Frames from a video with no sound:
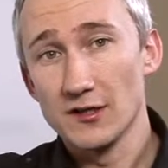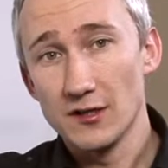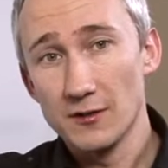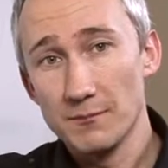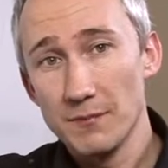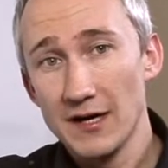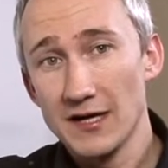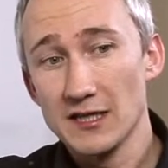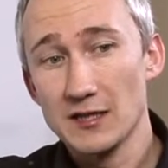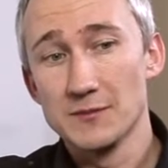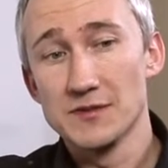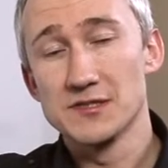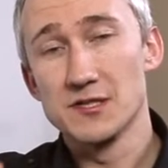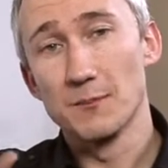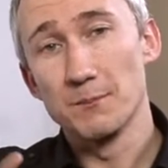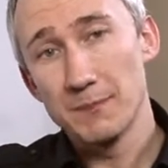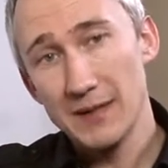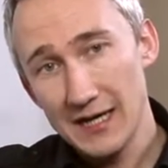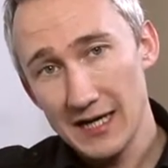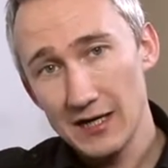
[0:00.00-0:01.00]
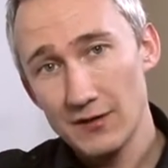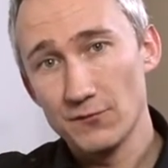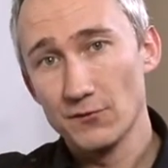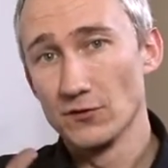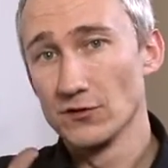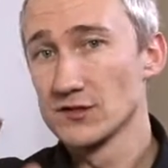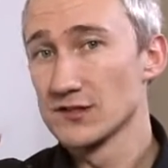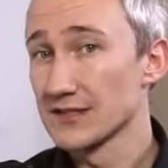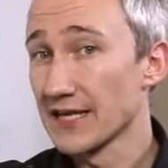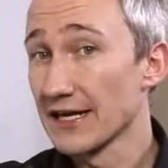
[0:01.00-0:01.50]
and combine them into
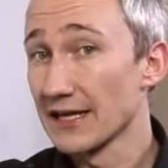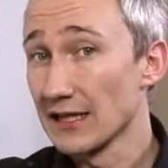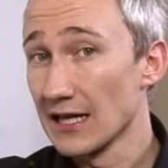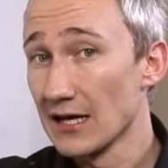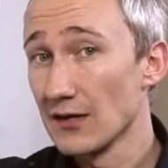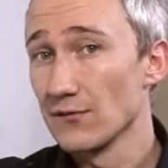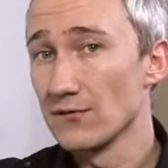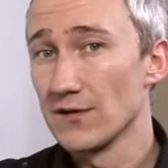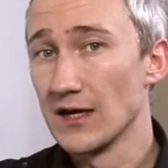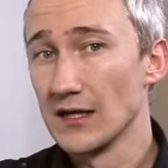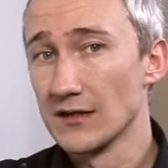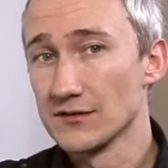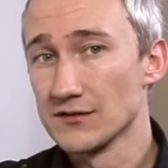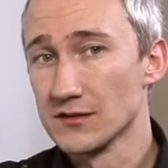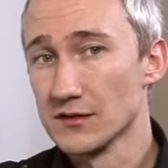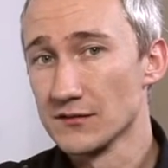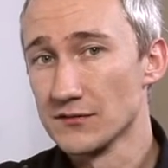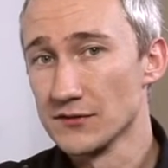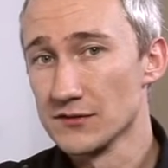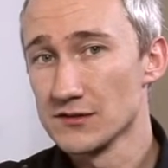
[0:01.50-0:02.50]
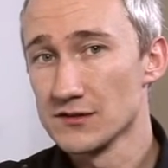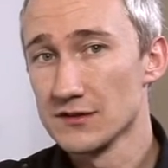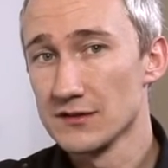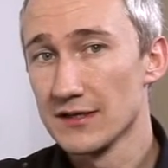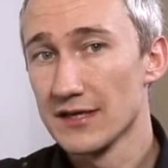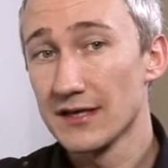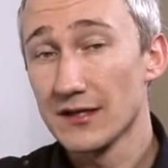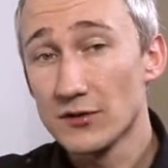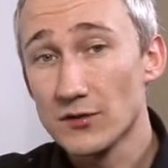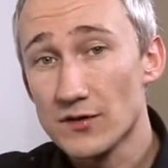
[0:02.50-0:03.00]
powerful scale-out file servers,
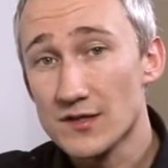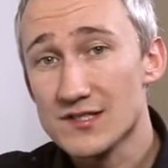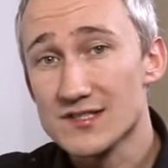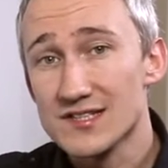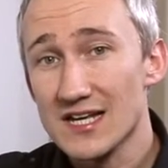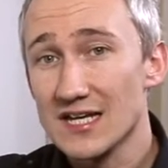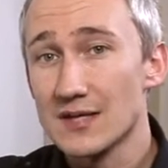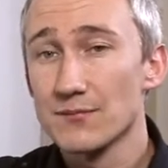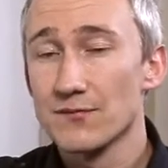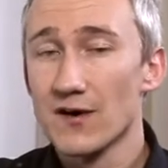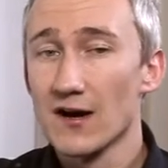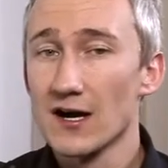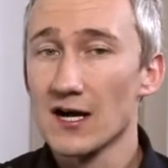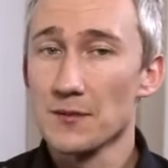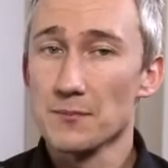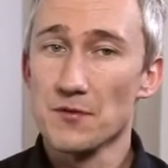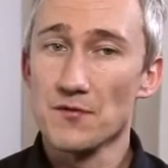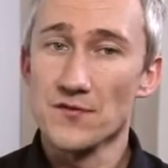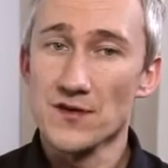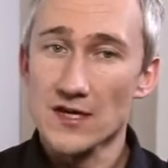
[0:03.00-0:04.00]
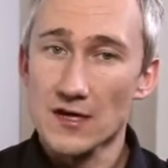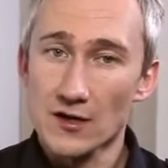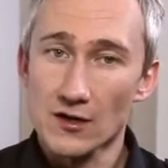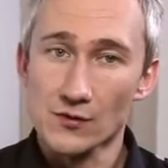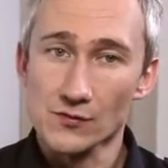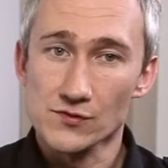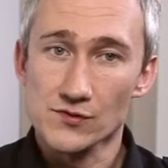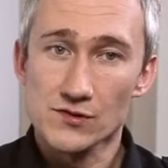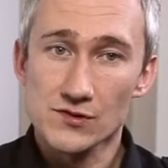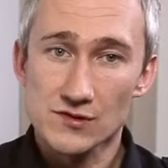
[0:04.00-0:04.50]
it can do the same for Hyper-V
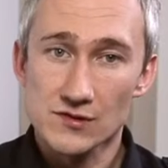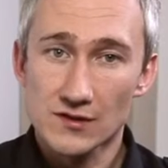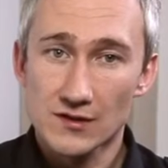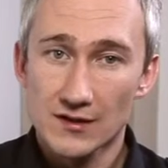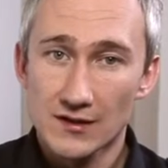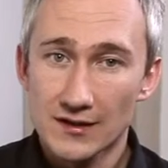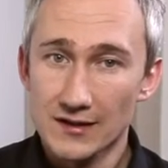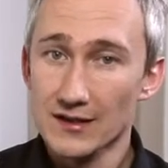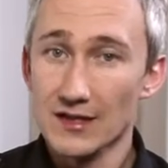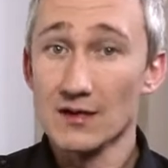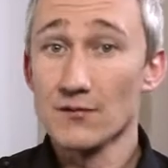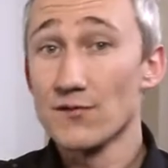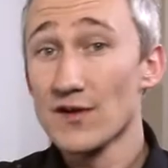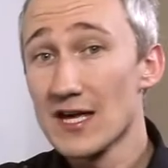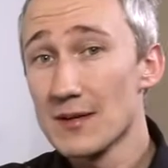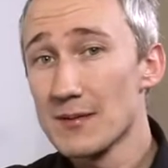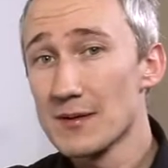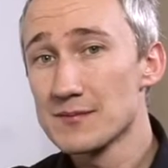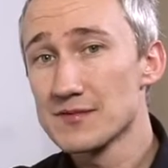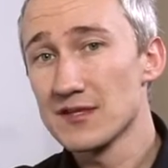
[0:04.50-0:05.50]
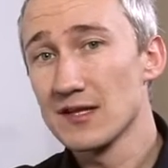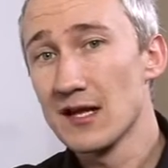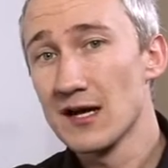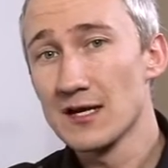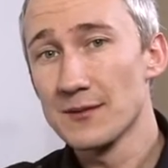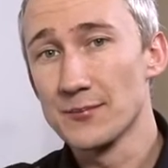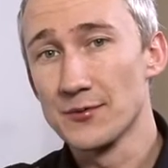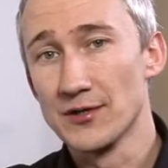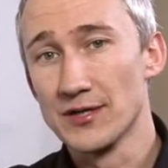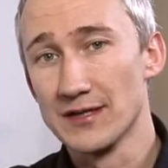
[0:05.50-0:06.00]
hosts. In VMM's
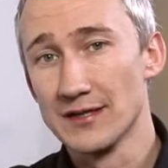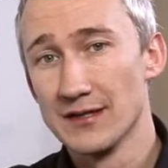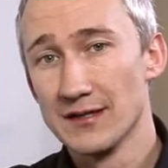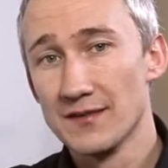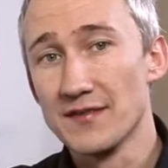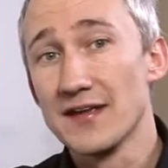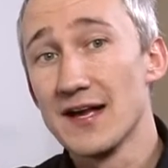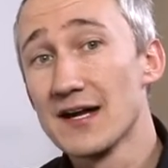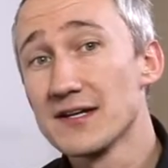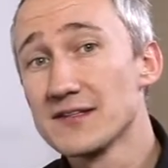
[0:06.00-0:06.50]
library, the